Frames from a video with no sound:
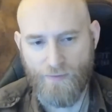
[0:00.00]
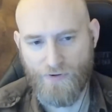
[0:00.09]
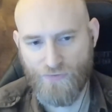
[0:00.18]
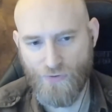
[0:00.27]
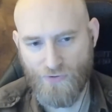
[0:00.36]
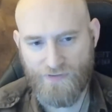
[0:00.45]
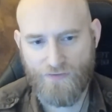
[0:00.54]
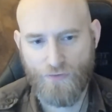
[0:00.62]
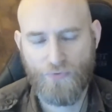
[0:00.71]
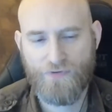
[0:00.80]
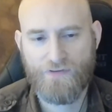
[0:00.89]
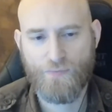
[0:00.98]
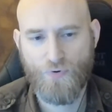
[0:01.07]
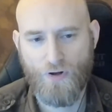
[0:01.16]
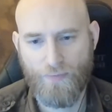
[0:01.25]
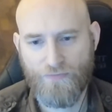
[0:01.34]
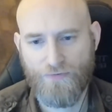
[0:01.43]
But of course, there's always the
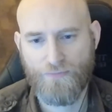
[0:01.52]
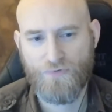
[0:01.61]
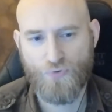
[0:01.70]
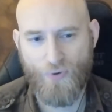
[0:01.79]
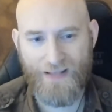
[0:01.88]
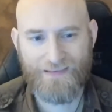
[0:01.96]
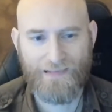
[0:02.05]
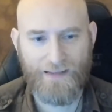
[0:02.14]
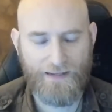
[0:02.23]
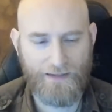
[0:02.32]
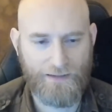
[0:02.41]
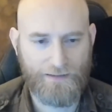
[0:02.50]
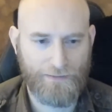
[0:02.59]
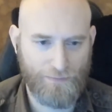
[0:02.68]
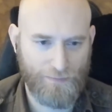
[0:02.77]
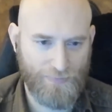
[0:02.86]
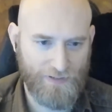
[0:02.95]
problem from translating